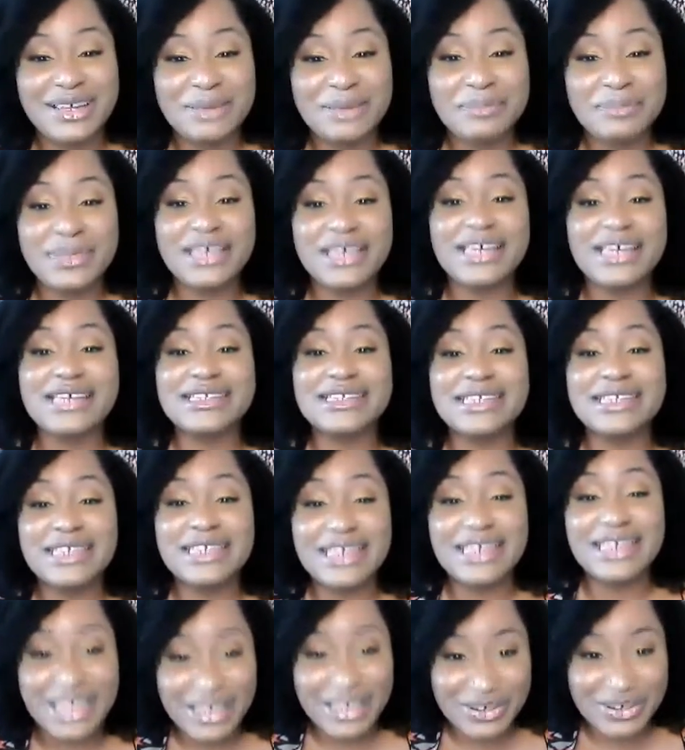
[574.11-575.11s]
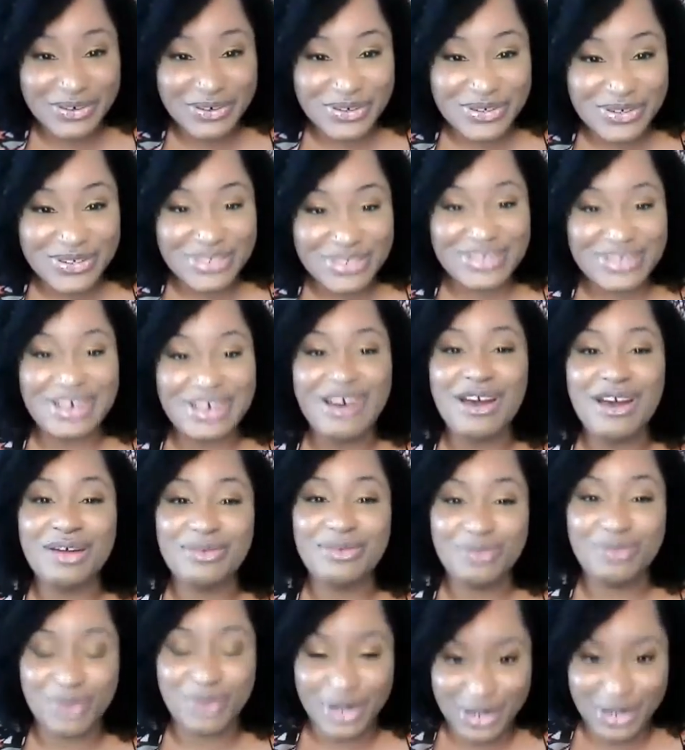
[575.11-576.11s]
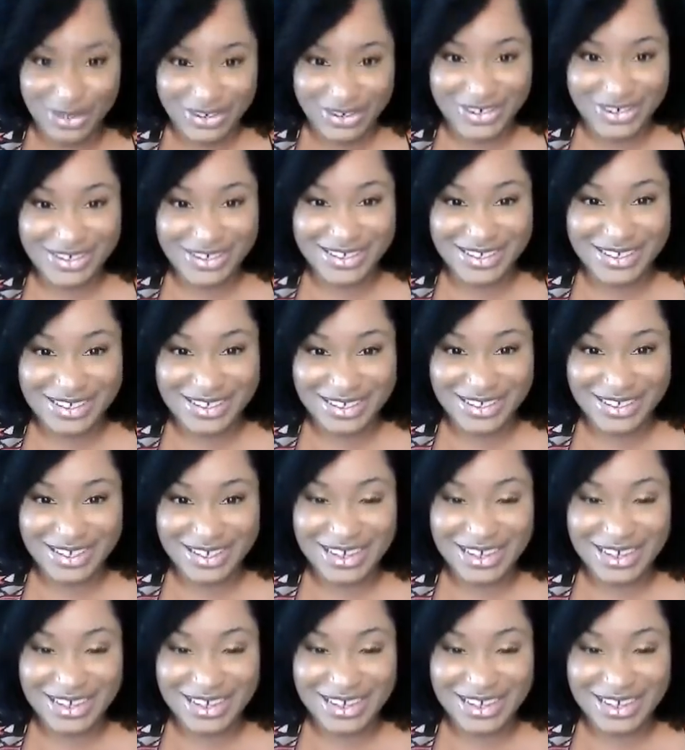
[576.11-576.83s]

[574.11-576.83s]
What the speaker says: because leaders are readers.